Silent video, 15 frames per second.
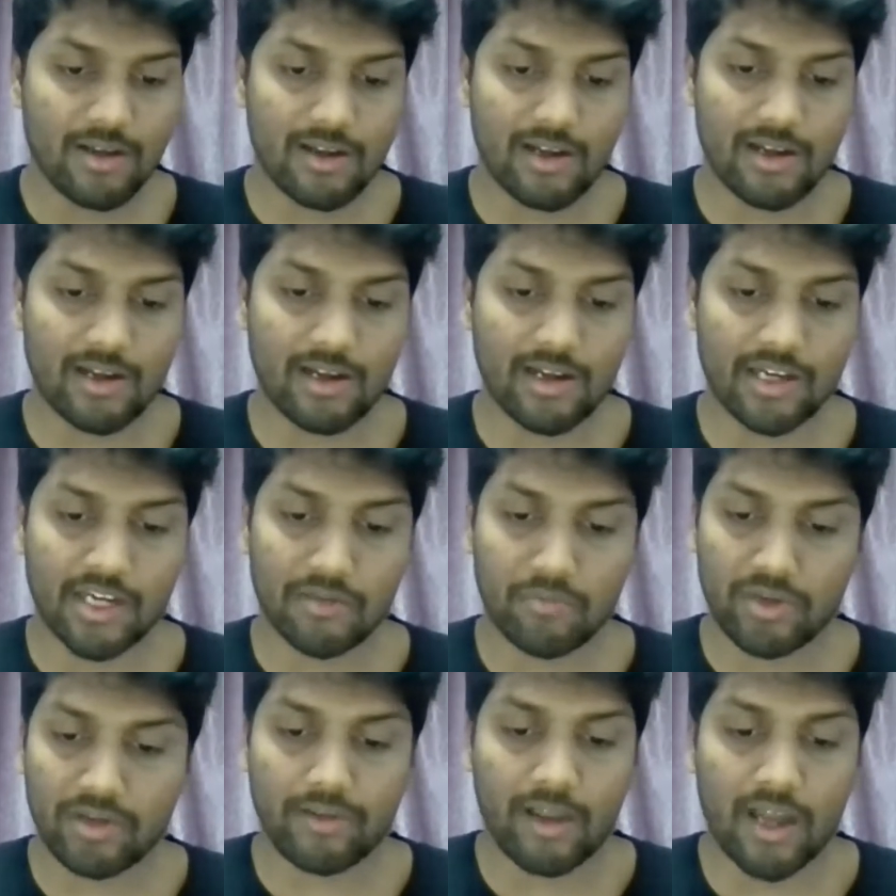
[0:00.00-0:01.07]
I can
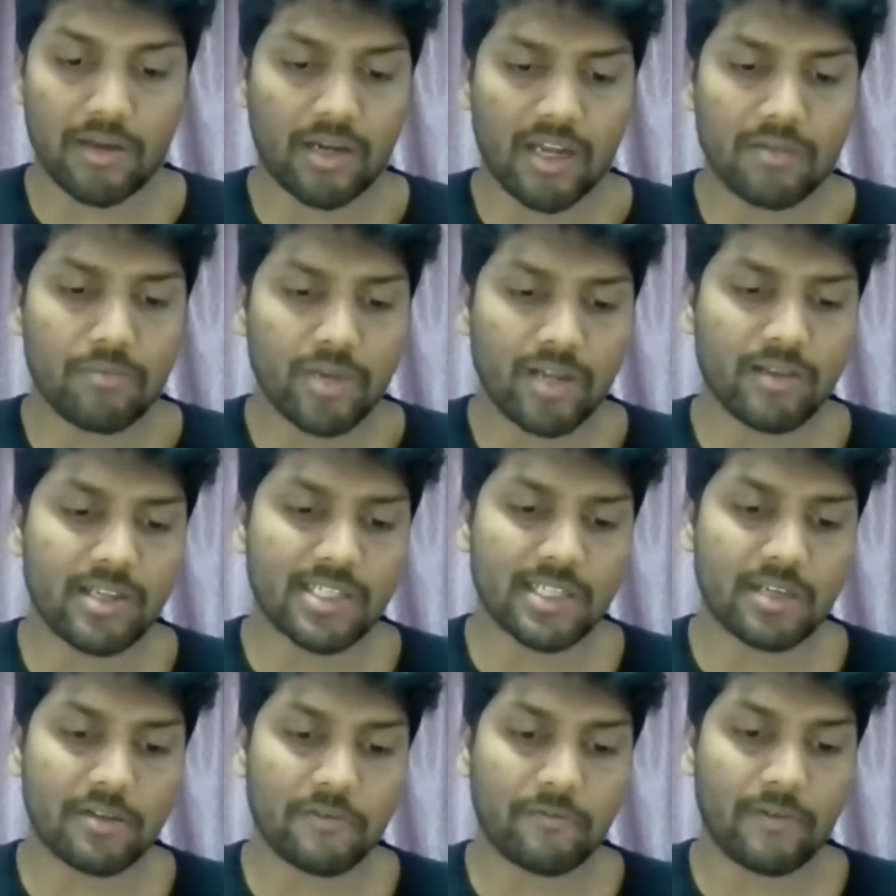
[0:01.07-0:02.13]
bring these
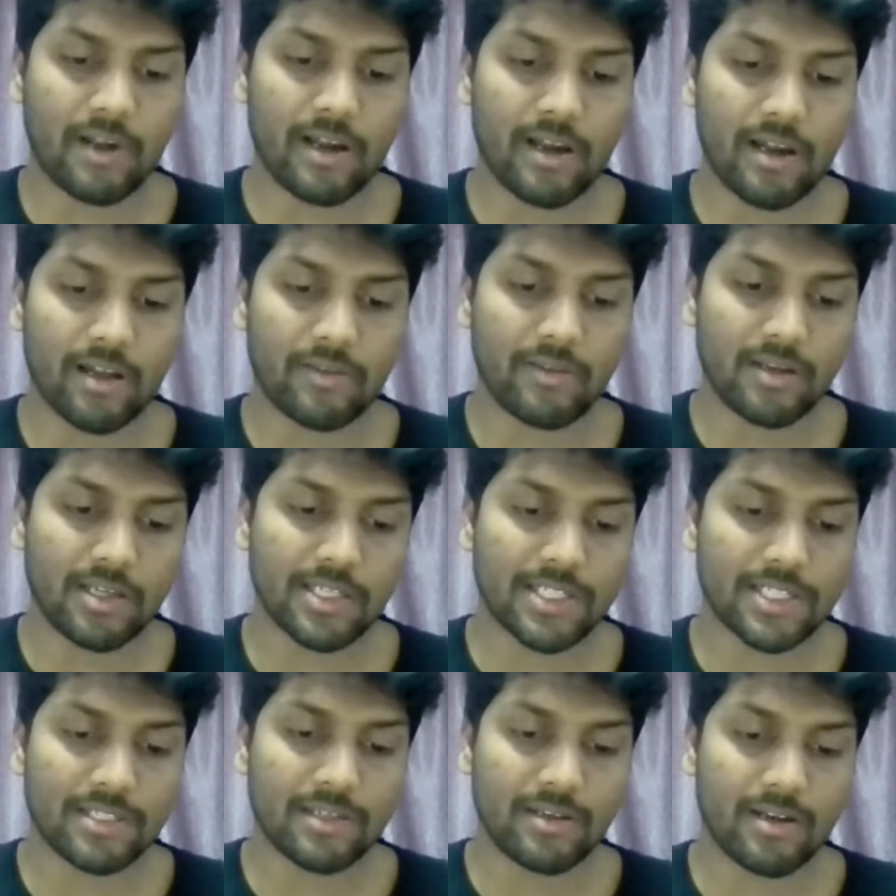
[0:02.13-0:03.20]
kind of things
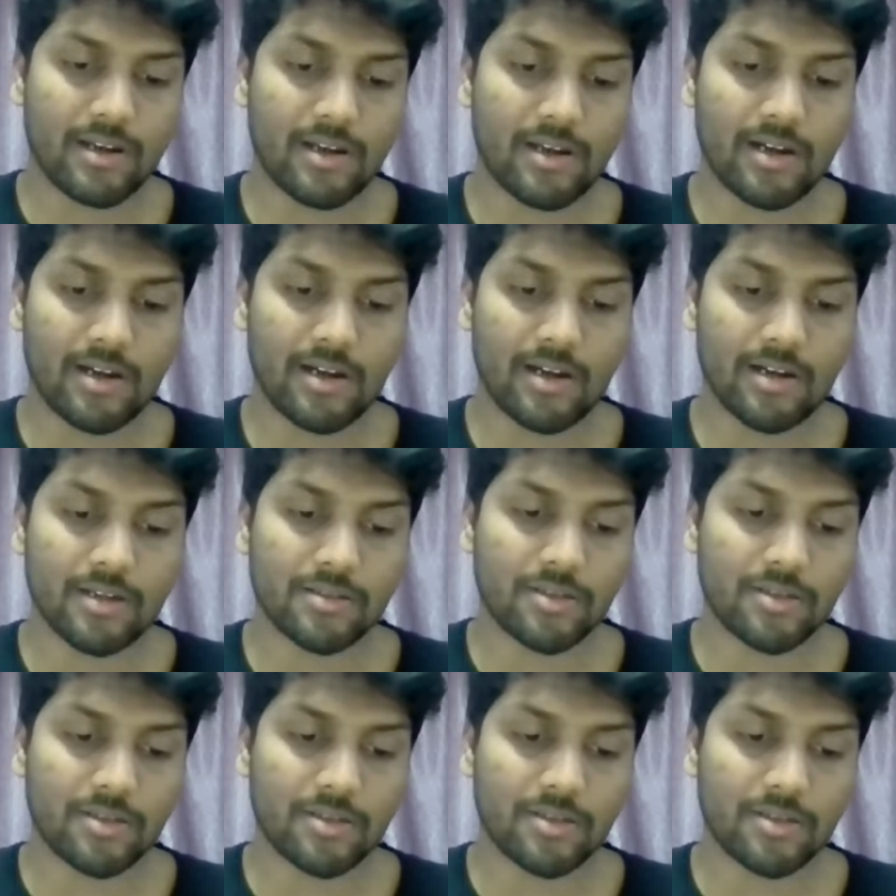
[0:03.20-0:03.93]
uh,